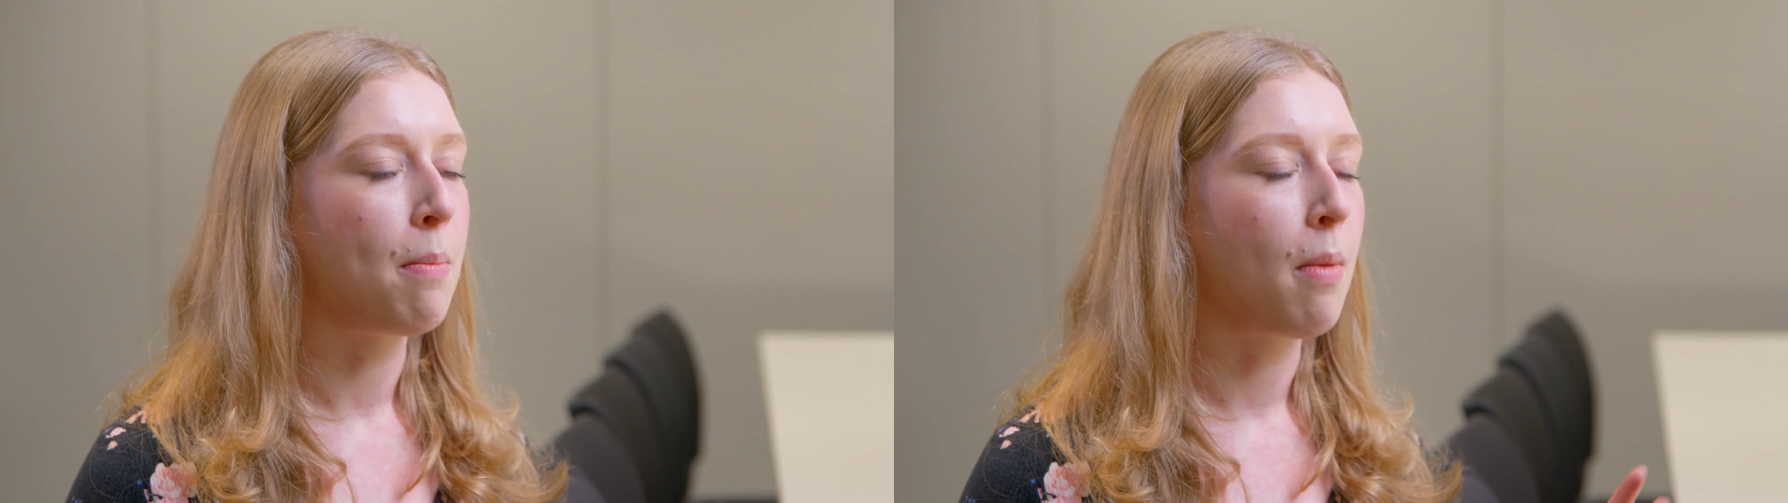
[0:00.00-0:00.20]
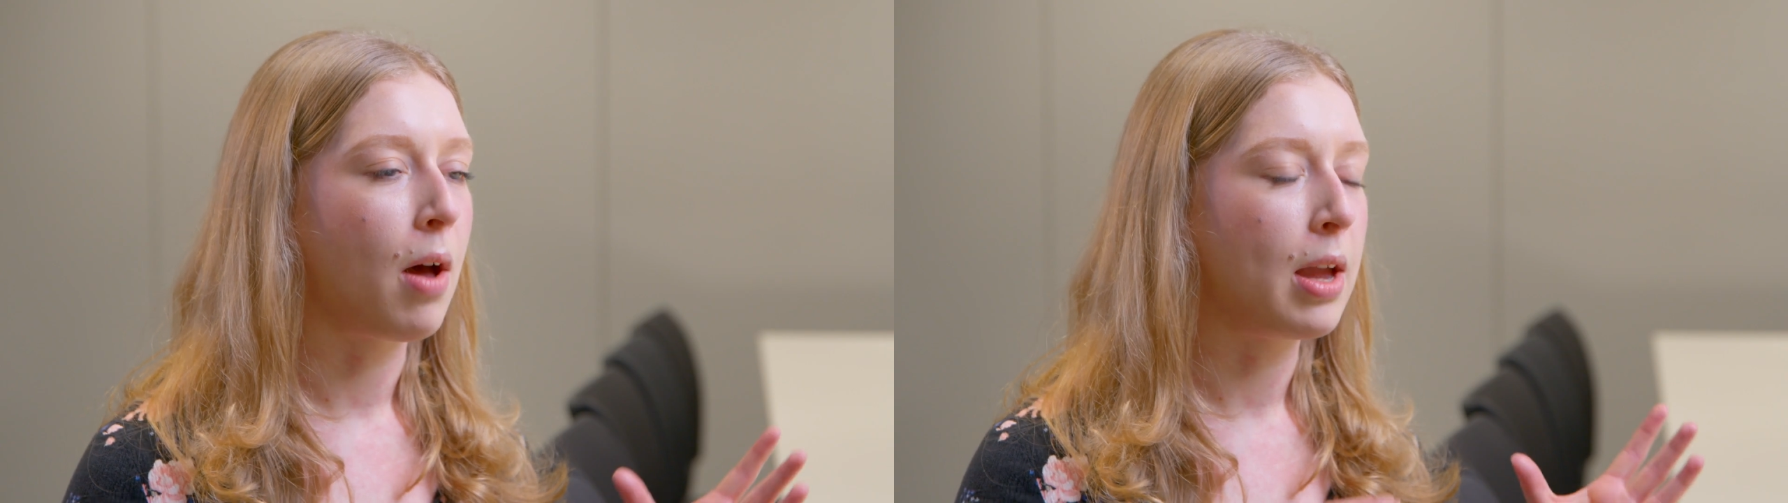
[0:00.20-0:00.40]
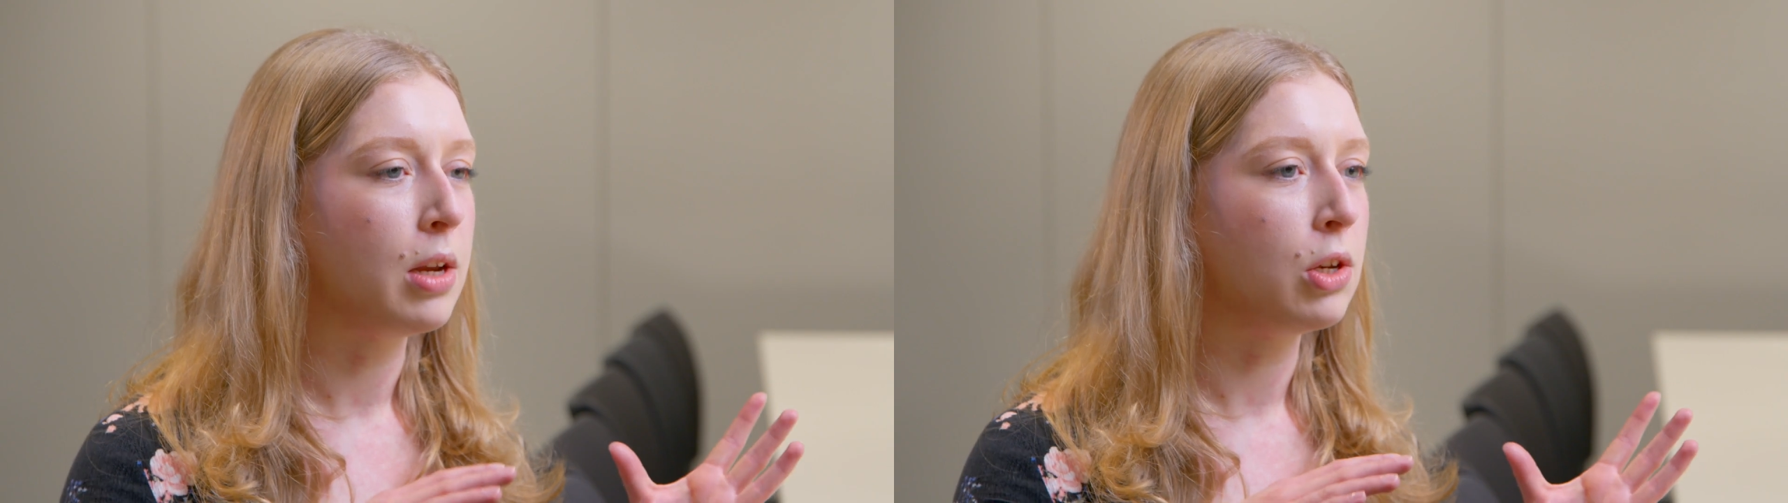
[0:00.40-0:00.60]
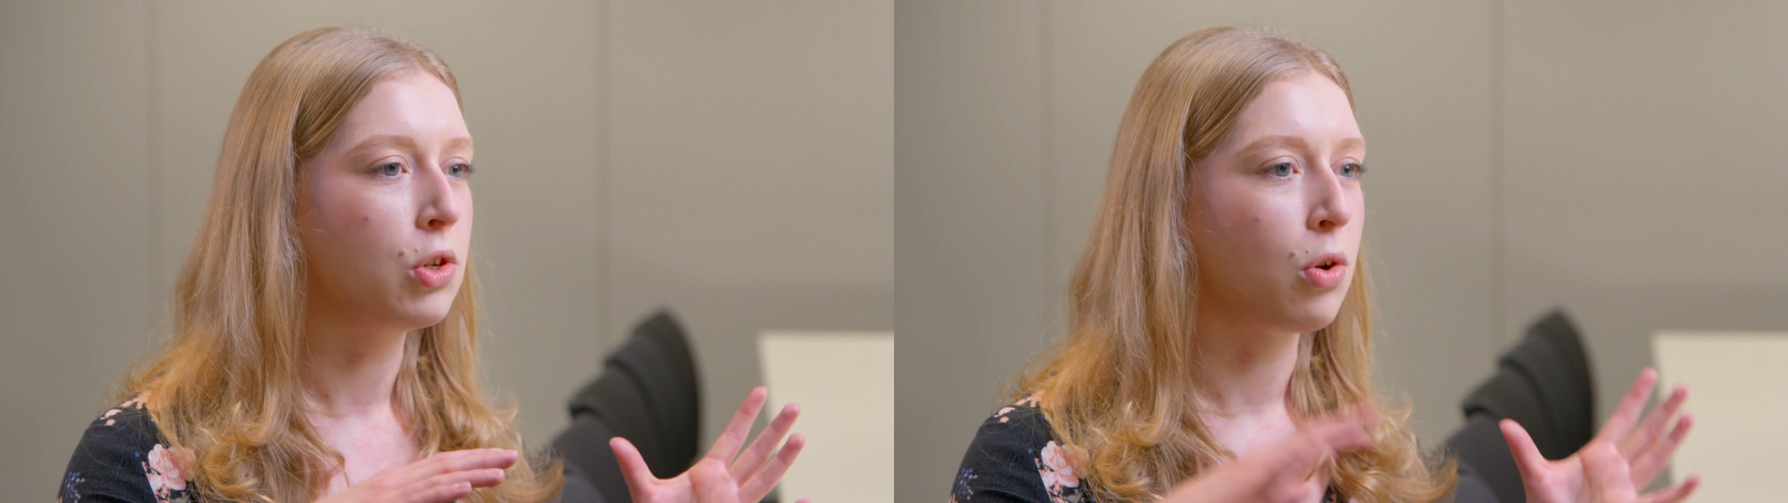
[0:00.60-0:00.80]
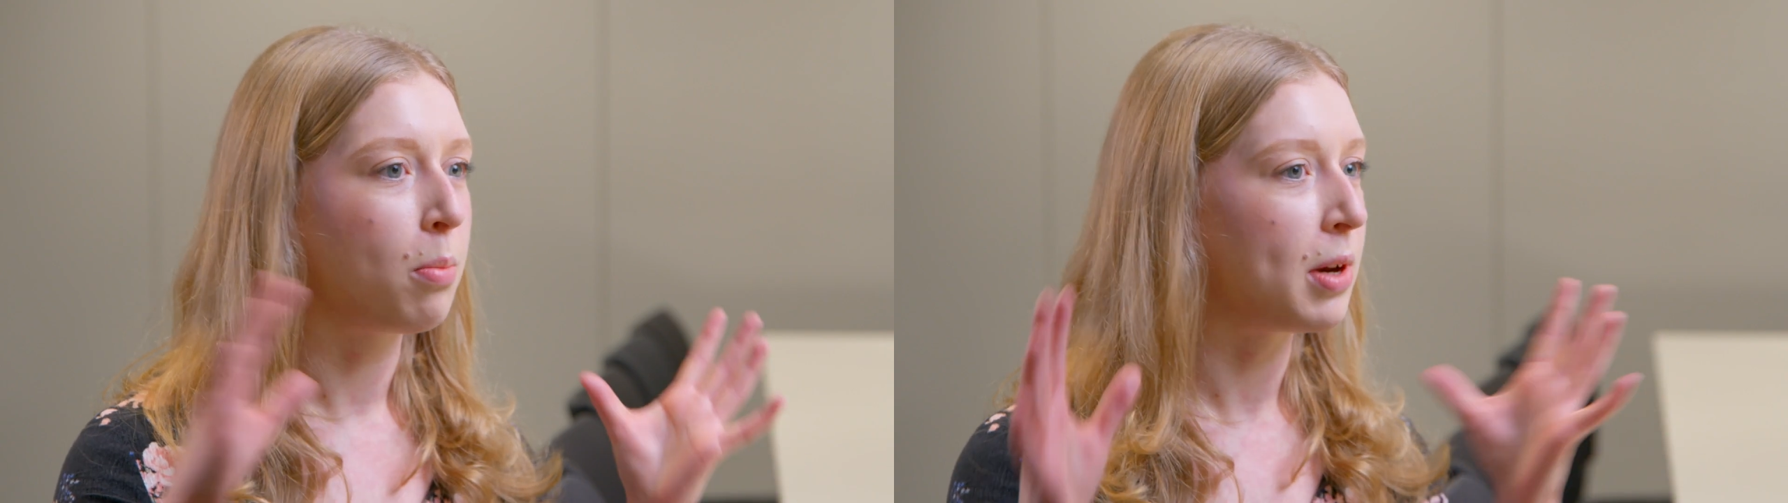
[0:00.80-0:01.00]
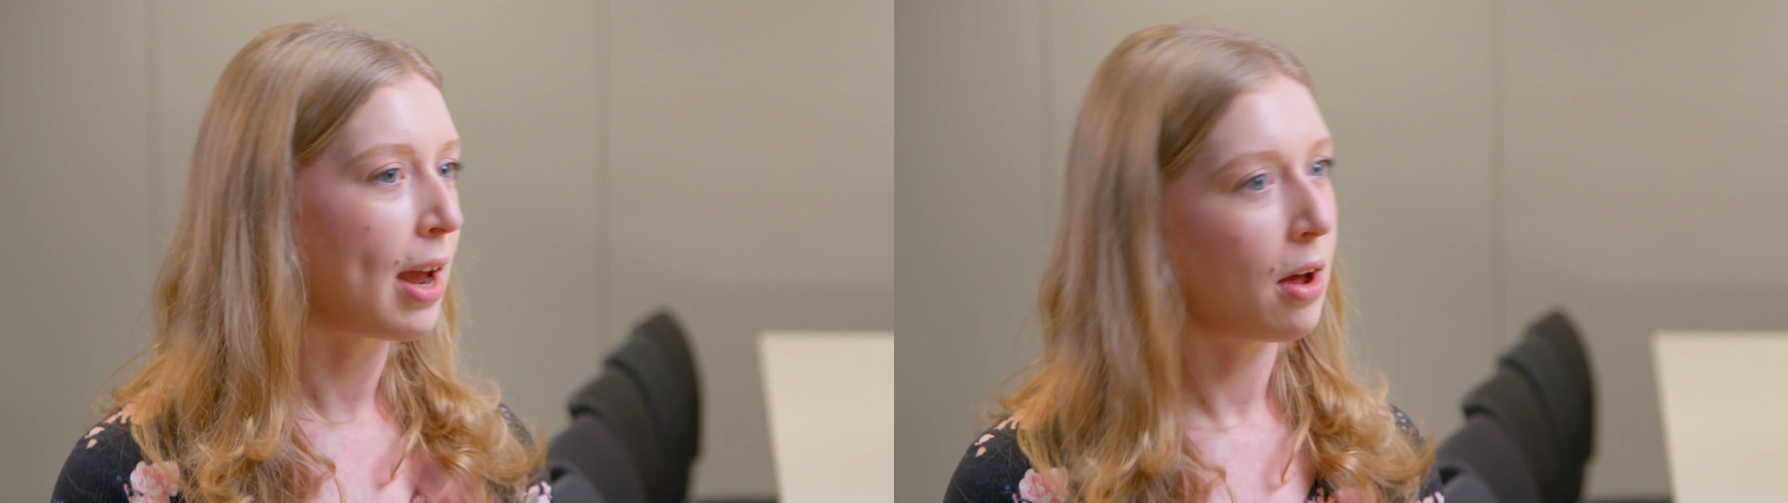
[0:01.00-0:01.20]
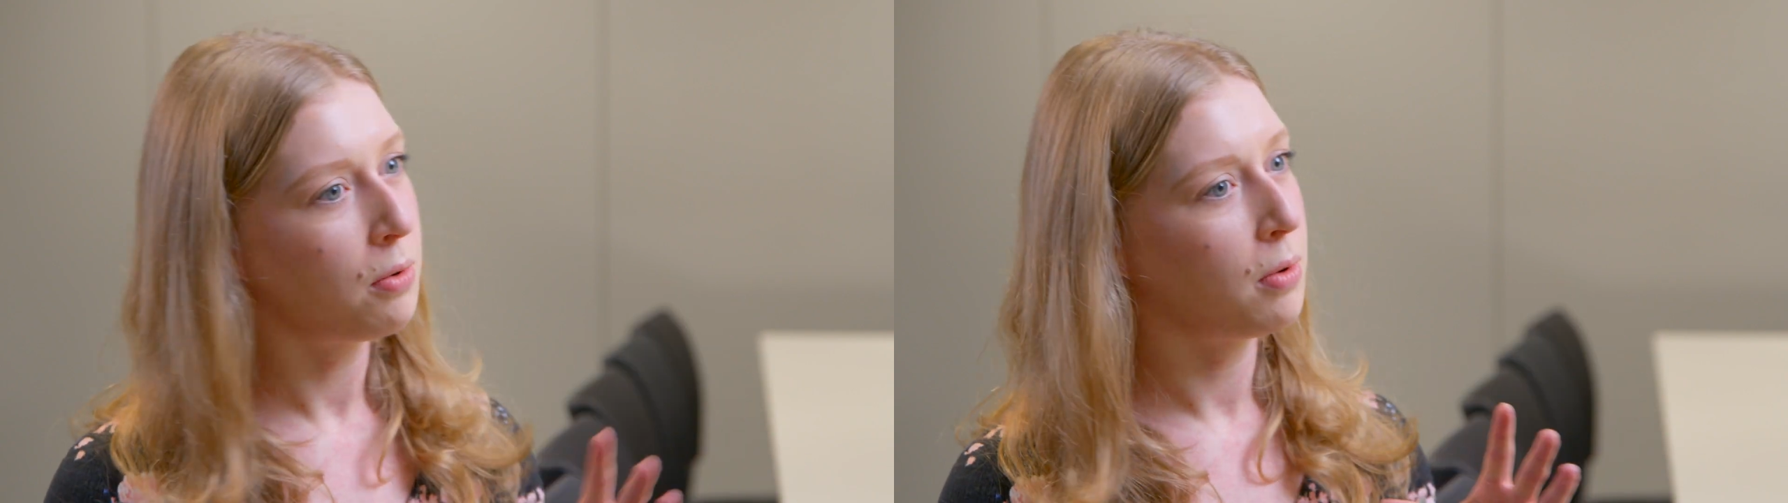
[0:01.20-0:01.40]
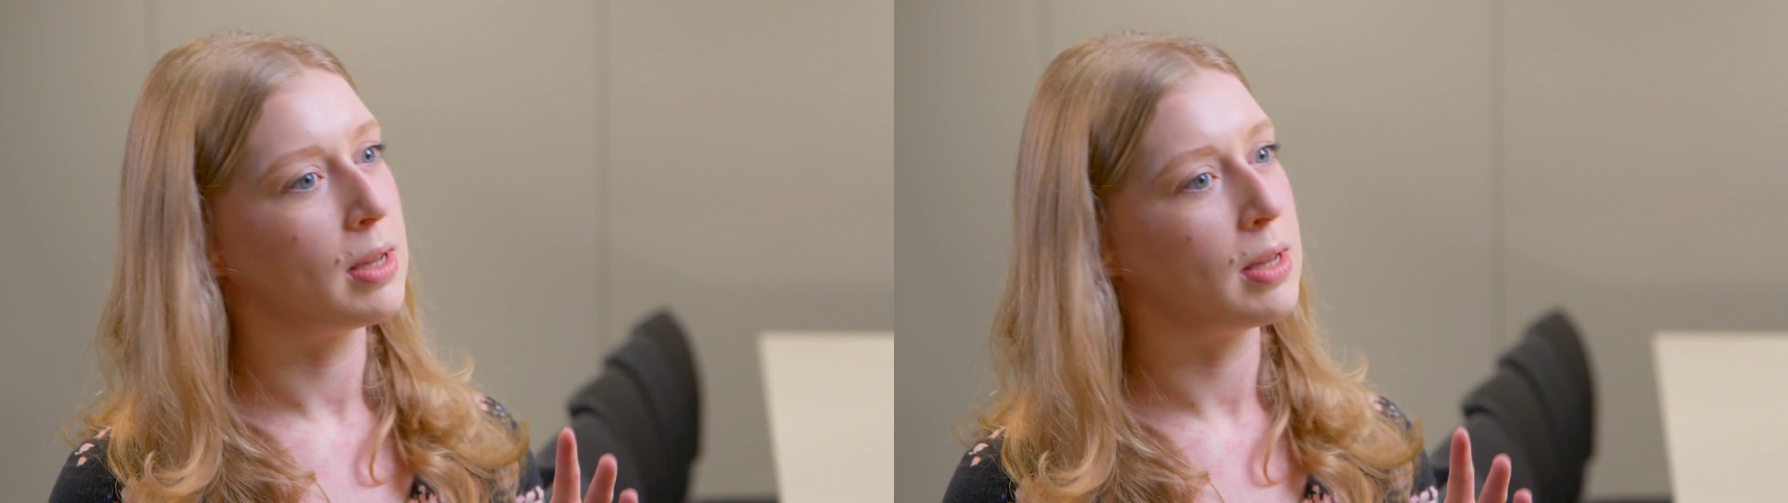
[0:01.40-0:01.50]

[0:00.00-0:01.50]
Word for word: in my job now